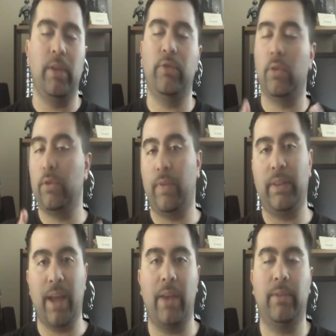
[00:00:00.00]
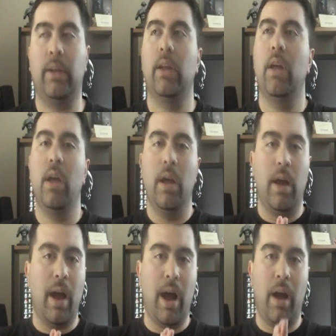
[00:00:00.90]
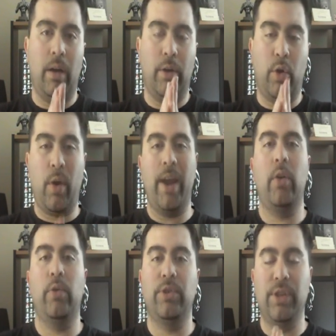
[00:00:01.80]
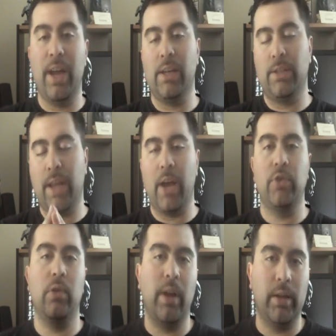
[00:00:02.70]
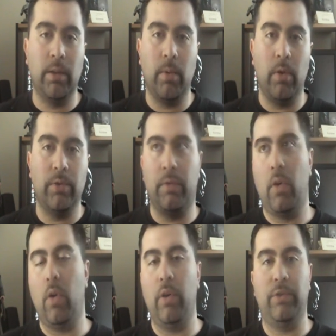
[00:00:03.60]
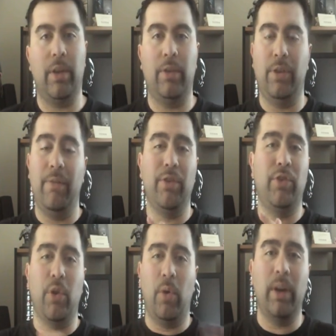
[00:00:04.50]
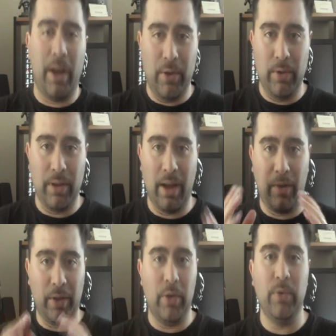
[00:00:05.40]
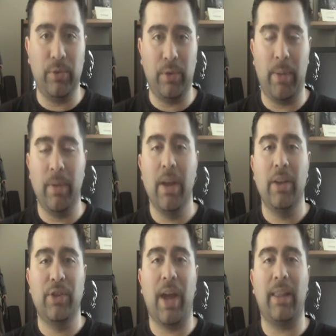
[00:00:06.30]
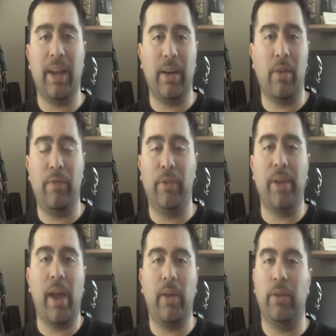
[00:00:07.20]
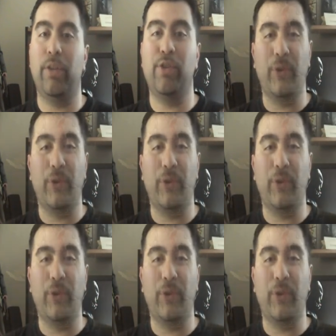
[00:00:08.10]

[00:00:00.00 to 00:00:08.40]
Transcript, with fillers: Edition looks fantastic. Uh, Kratos, yes, Sideshow Collectibles, of course. They even showed a, uh, on the Ustream chat line on Fantacular, they